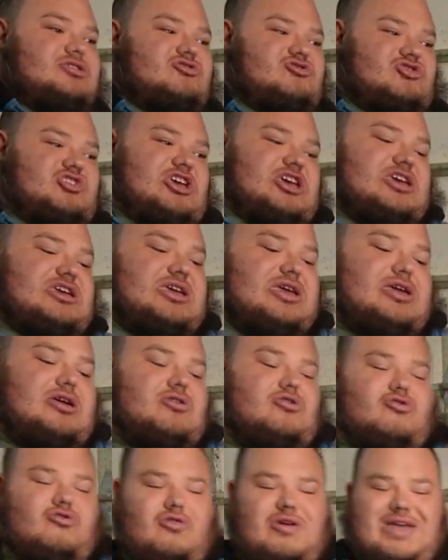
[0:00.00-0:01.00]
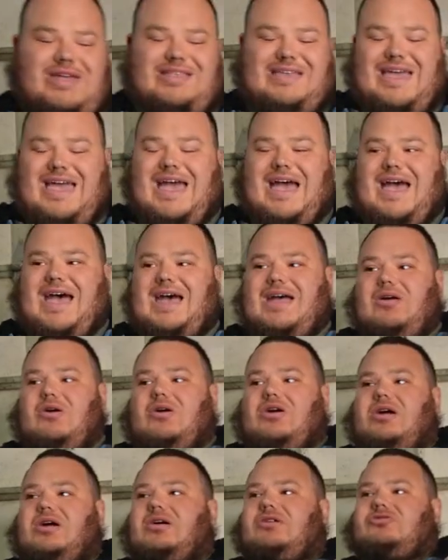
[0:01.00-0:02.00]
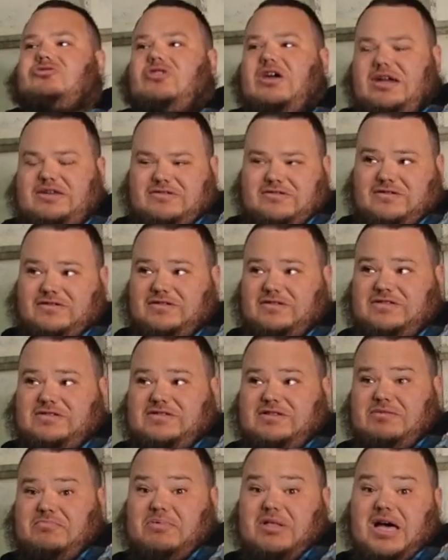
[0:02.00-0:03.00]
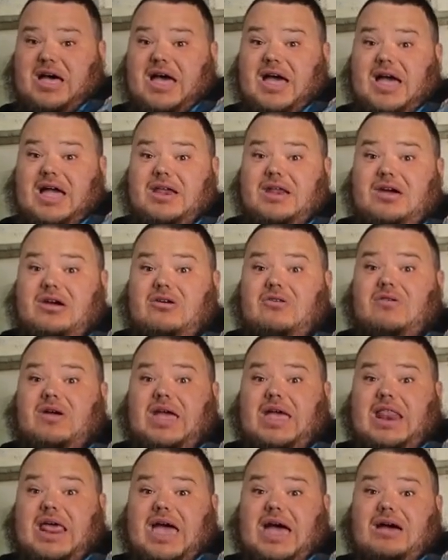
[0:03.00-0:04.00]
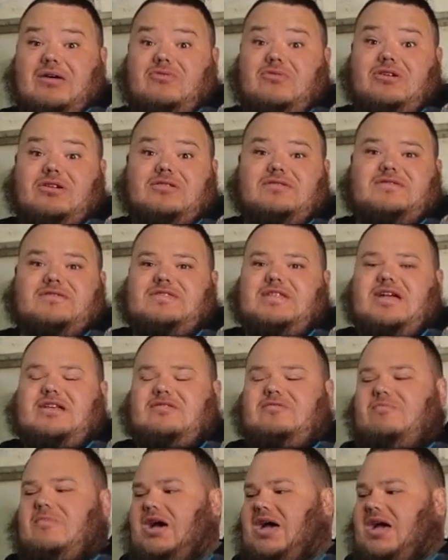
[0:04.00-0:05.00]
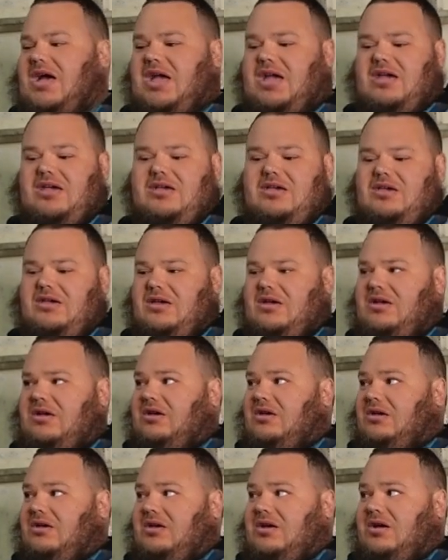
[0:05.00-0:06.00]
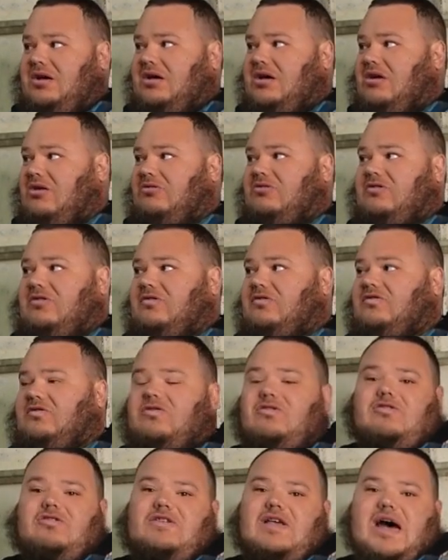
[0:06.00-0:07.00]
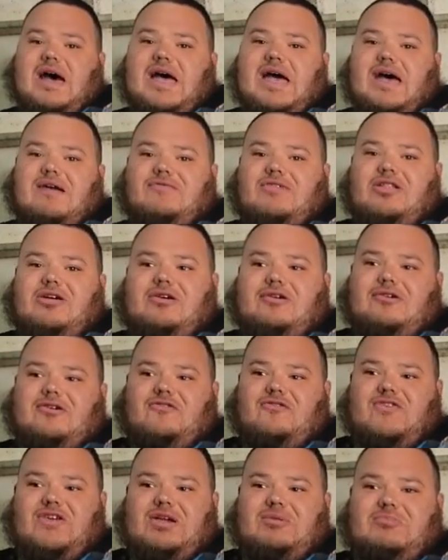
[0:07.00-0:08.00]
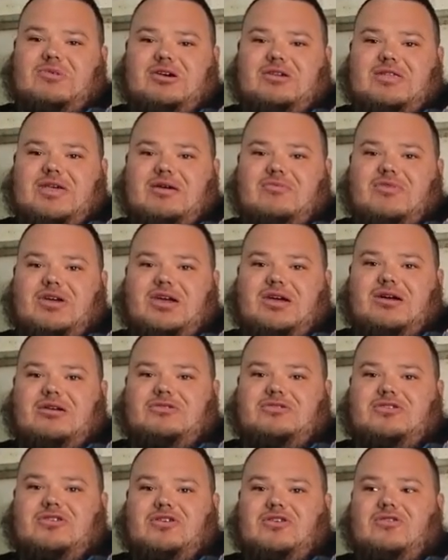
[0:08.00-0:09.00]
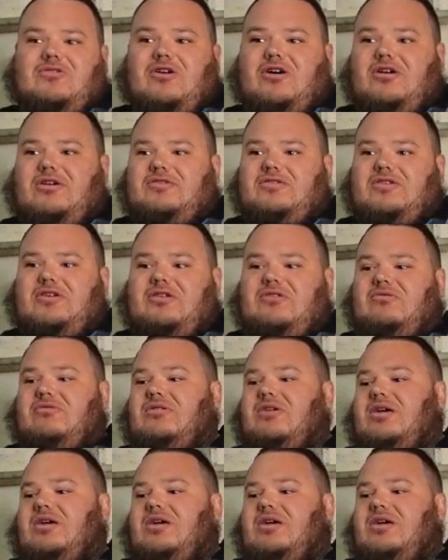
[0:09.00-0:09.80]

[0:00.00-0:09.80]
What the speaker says: pick grit Tractor Supply, I know, and Atwoods. That's my go-to stores. I have a local feed mill that we go to also.